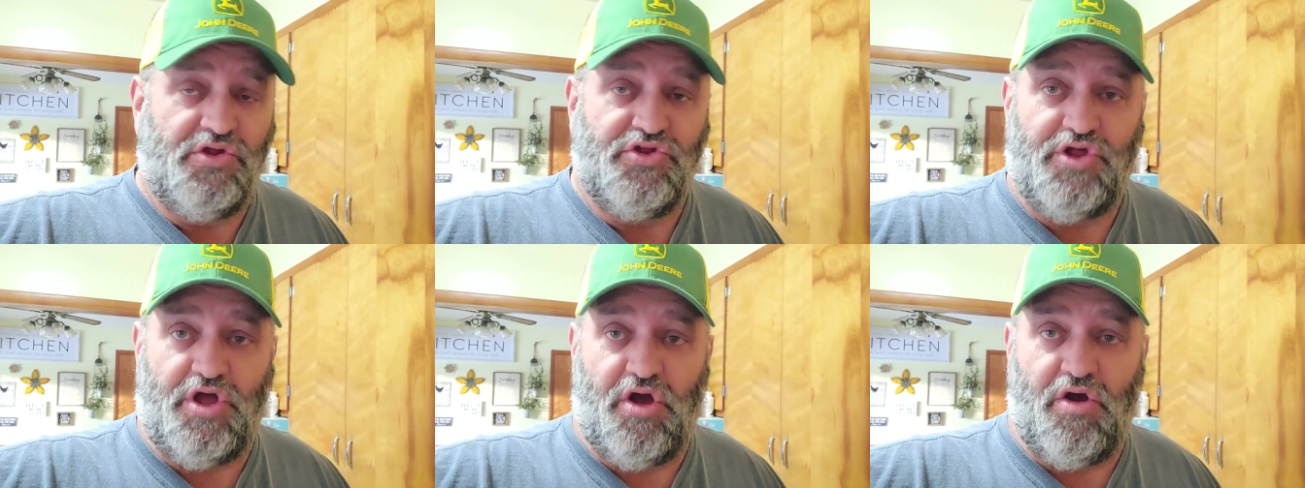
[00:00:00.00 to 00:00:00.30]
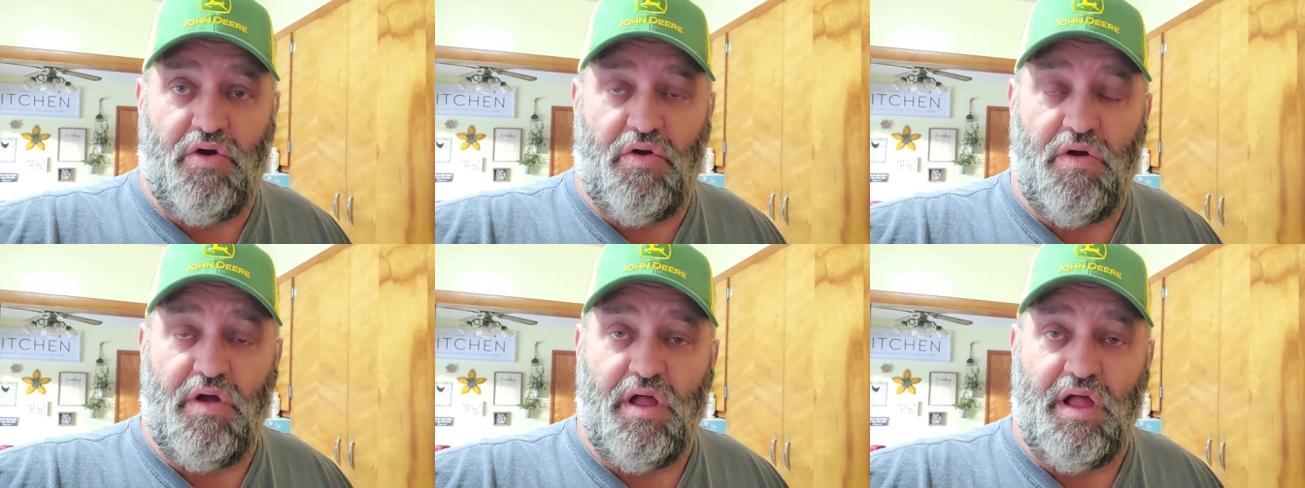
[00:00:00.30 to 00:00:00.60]

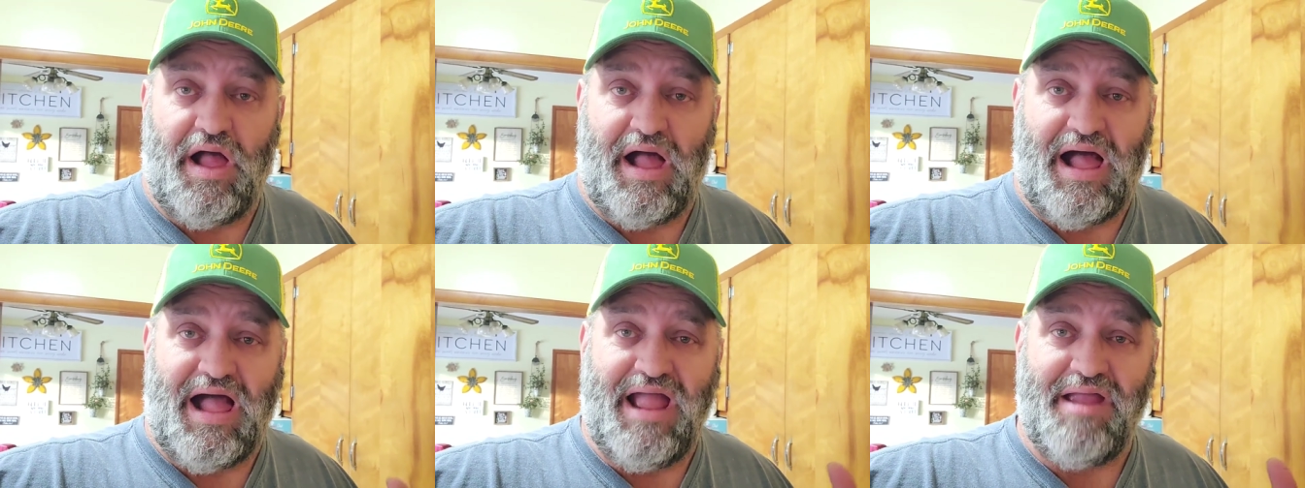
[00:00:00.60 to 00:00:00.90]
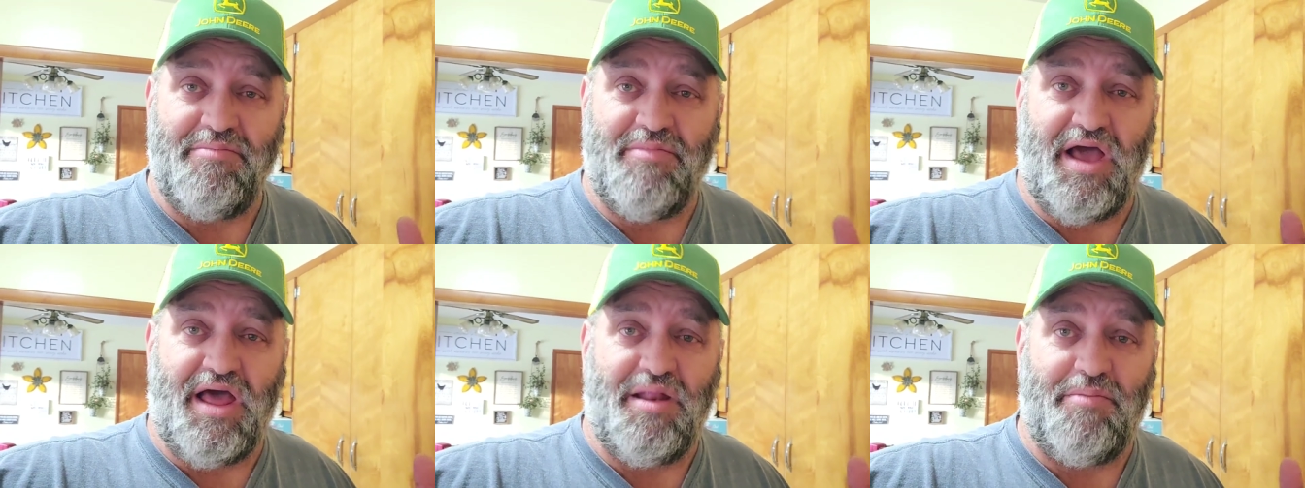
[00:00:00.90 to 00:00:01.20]
So
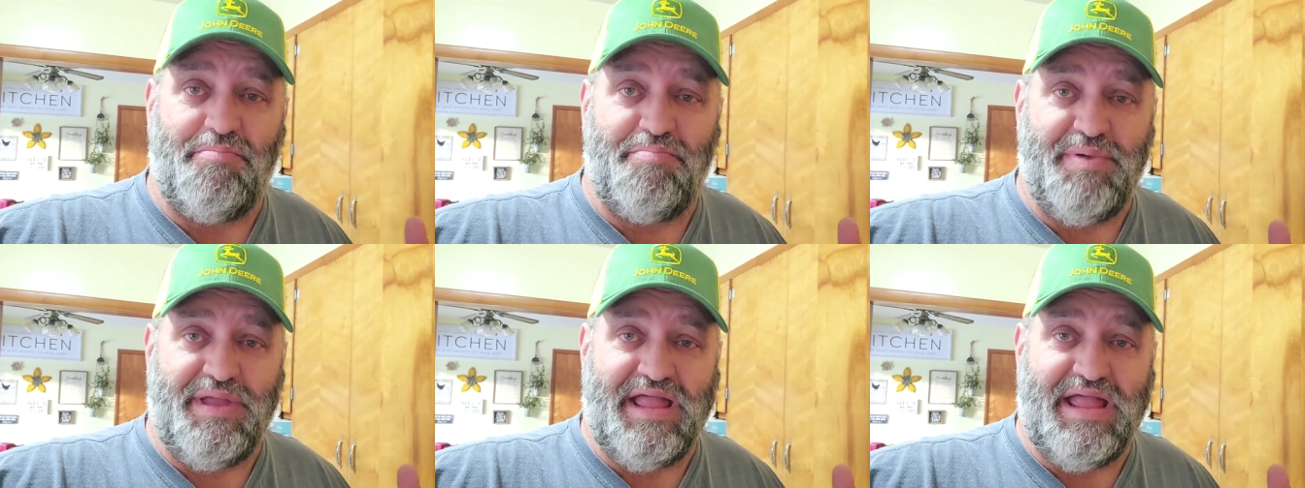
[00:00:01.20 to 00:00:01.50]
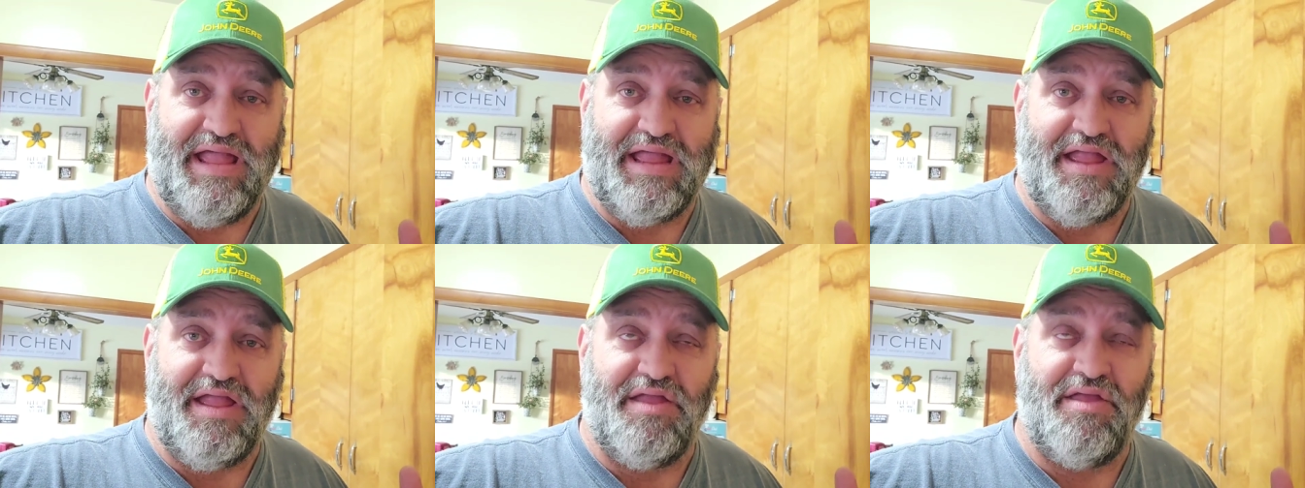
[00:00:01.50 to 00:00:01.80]
I'm not a
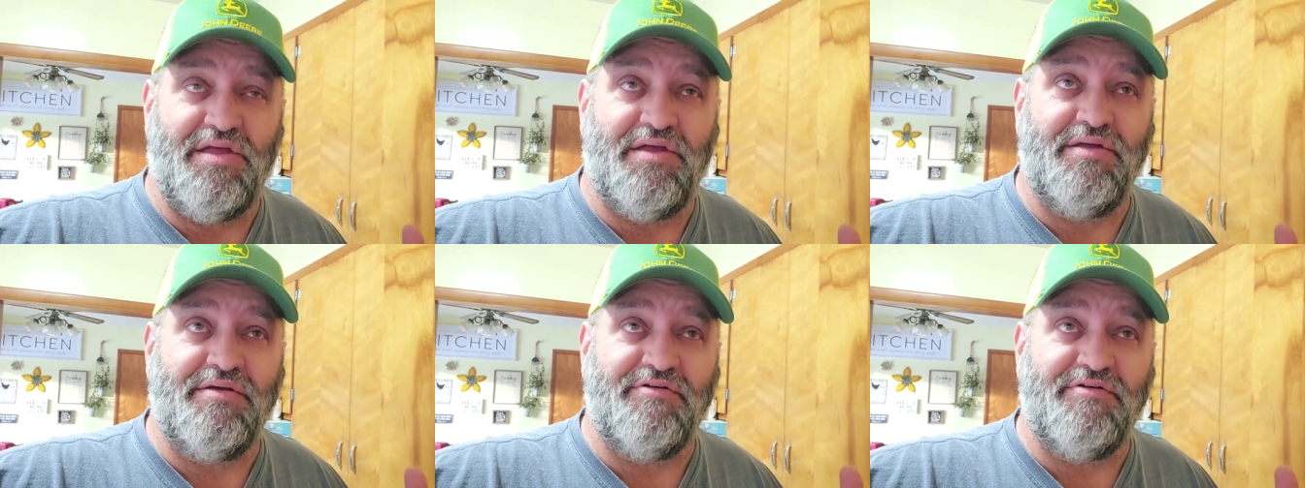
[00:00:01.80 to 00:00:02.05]
big